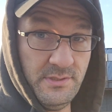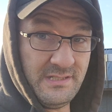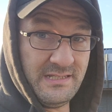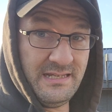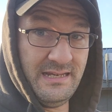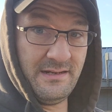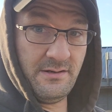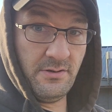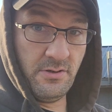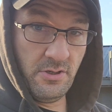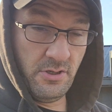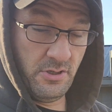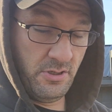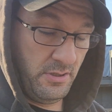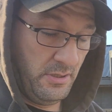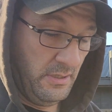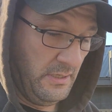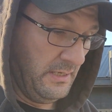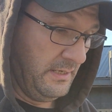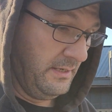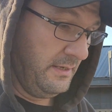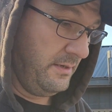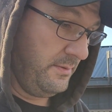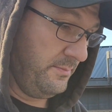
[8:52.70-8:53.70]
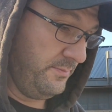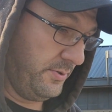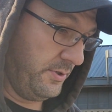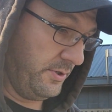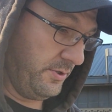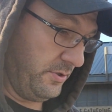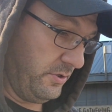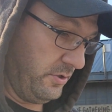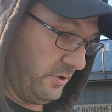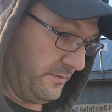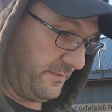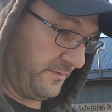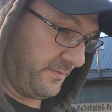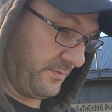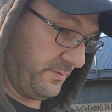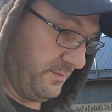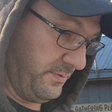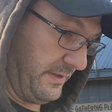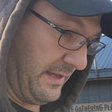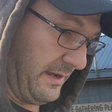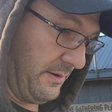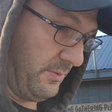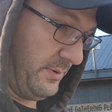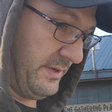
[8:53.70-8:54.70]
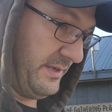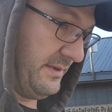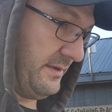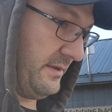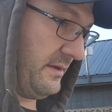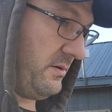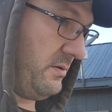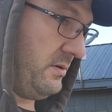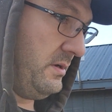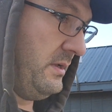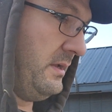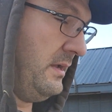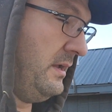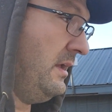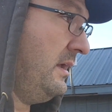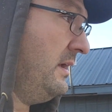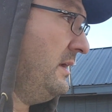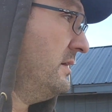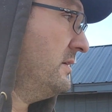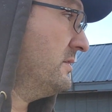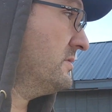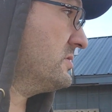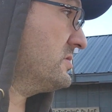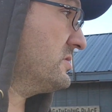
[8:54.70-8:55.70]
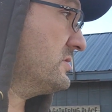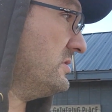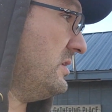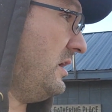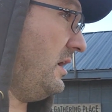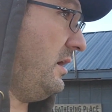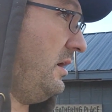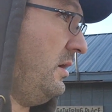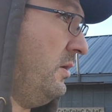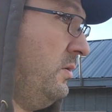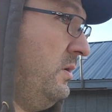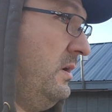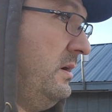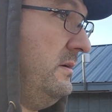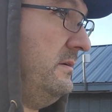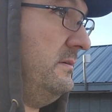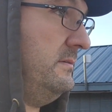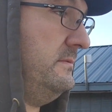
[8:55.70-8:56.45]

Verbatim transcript: is get hurt and put a hoof through that window. So,